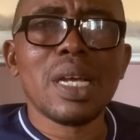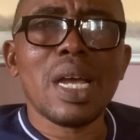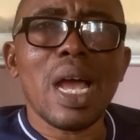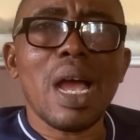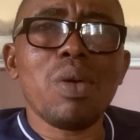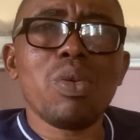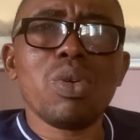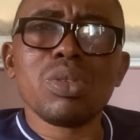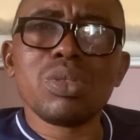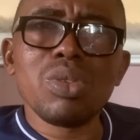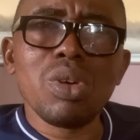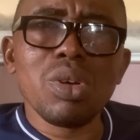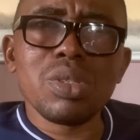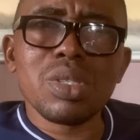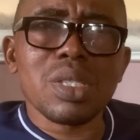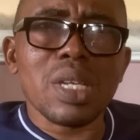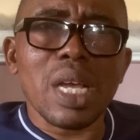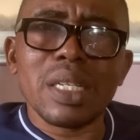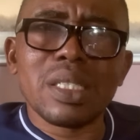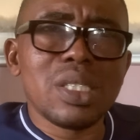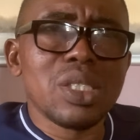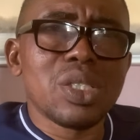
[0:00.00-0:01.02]
I was not
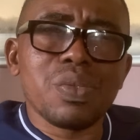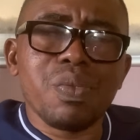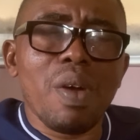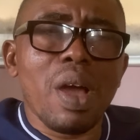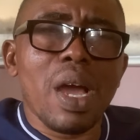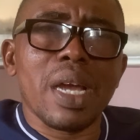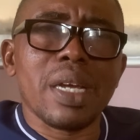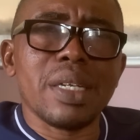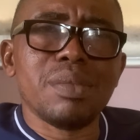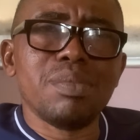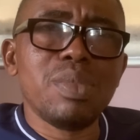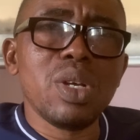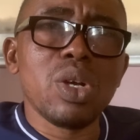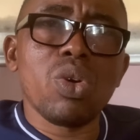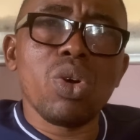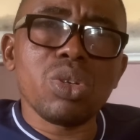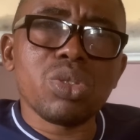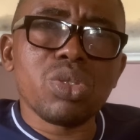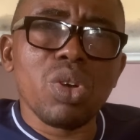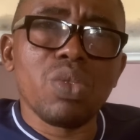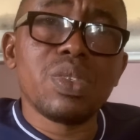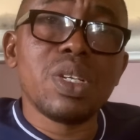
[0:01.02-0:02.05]
satisfied
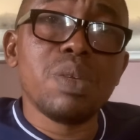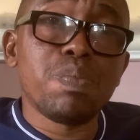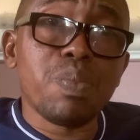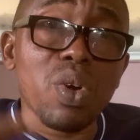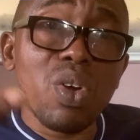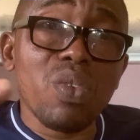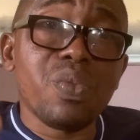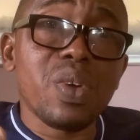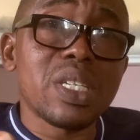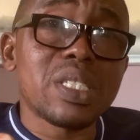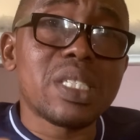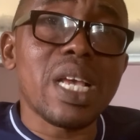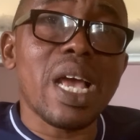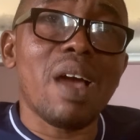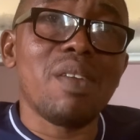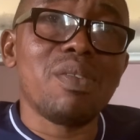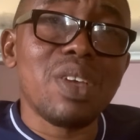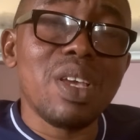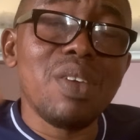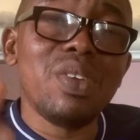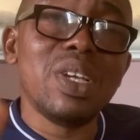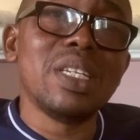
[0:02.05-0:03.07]
because of the prophecy
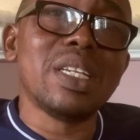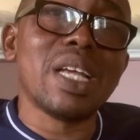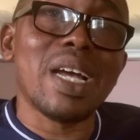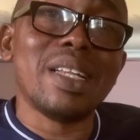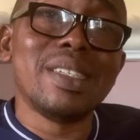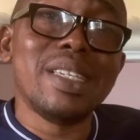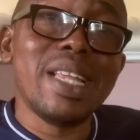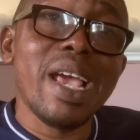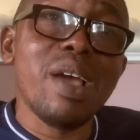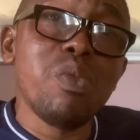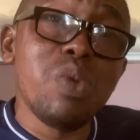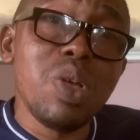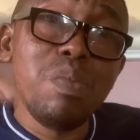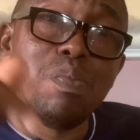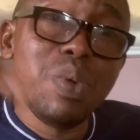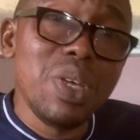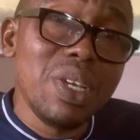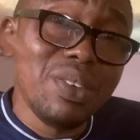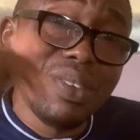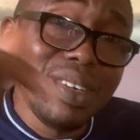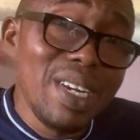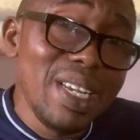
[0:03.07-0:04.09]
I've given that there will
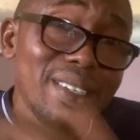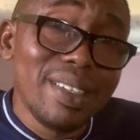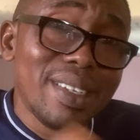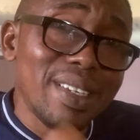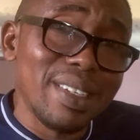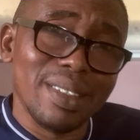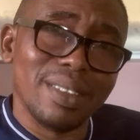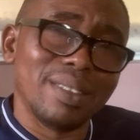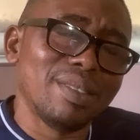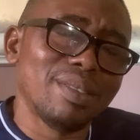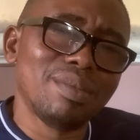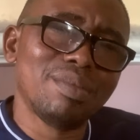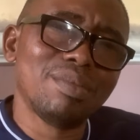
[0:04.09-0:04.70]
be rigging.